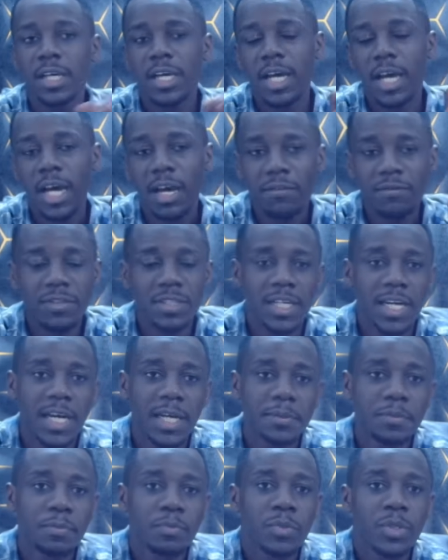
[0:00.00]

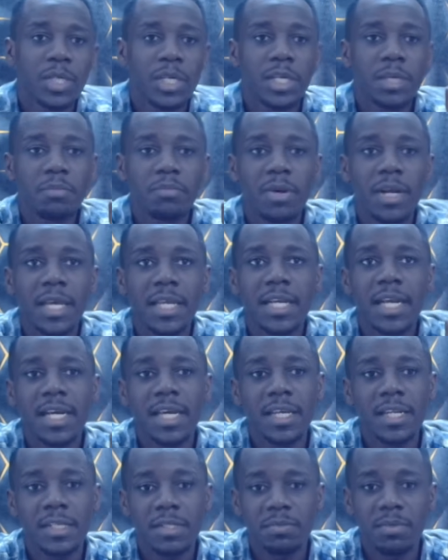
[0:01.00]
after he played
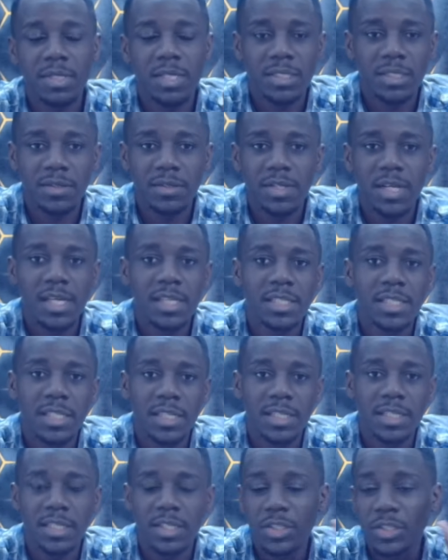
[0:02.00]
against Manchester
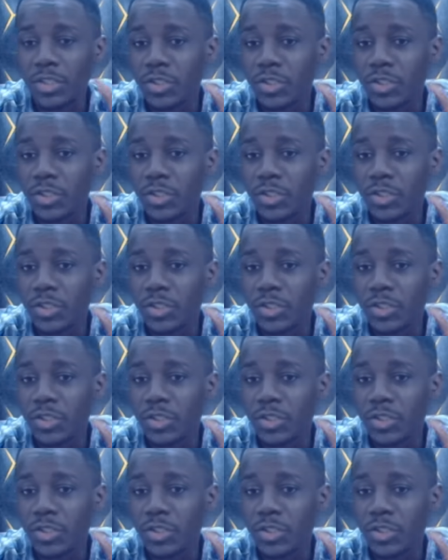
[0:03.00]
United,